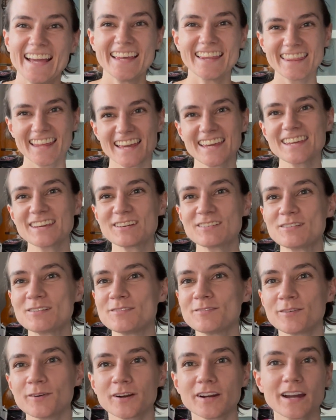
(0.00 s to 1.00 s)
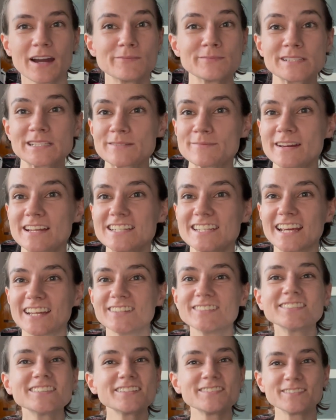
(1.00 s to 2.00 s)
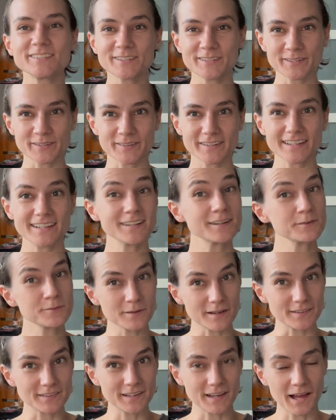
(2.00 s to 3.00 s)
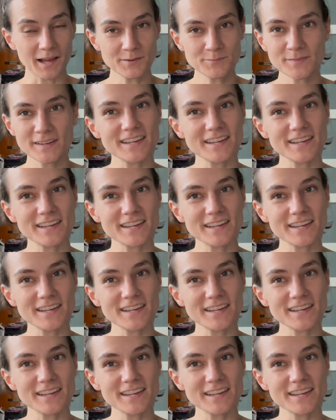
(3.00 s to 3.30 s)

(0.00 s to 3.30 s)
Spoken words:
Thank you for coming to my channel. If you're new here, welcome.